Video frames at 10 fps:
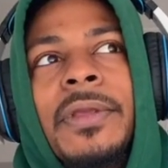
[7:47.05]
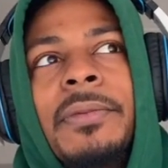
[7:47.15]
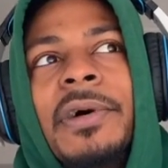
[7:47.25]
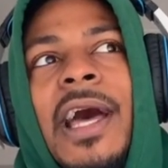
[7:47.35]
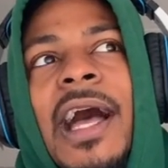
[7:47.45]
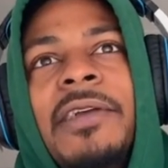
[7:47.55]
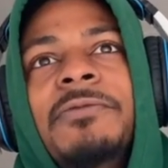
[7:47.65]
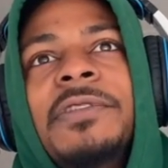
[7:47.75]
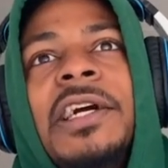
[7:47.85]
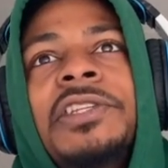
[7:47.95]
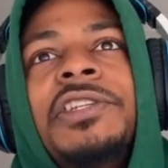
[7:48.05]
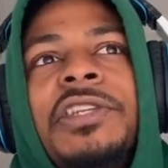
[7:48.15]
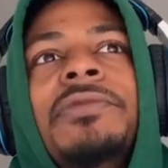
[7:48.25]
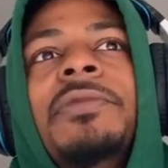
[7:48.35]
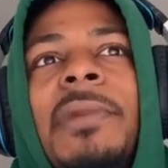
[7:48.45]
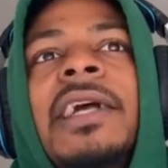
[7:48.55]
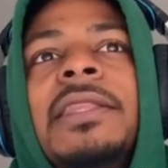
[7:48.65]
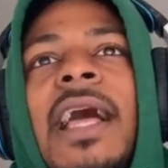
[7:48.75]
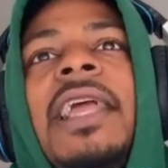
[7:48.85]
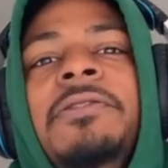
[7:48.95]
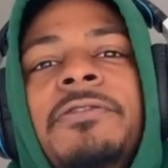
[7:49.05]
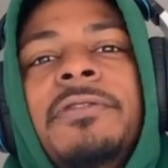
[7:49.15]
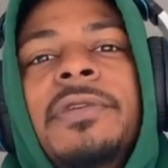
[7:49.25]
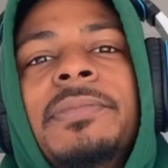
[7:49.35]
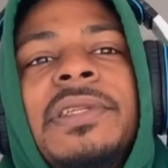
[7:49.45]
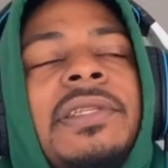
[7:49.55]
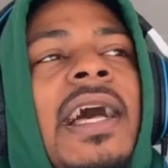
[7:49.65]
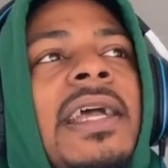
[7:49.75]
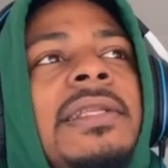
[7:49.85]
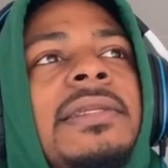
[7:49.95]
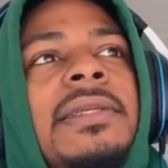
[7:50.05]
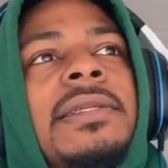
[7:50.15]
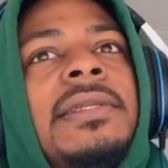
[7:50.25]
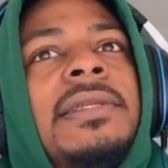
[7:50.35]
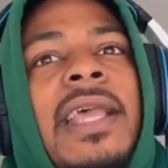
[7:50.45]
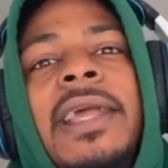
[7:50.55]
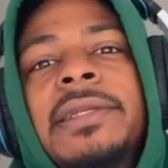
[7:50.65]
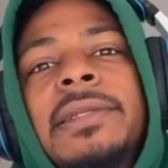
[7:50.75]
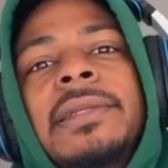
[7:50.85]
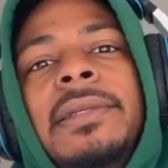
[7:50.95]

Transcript: But I've done shit with my life besides sex.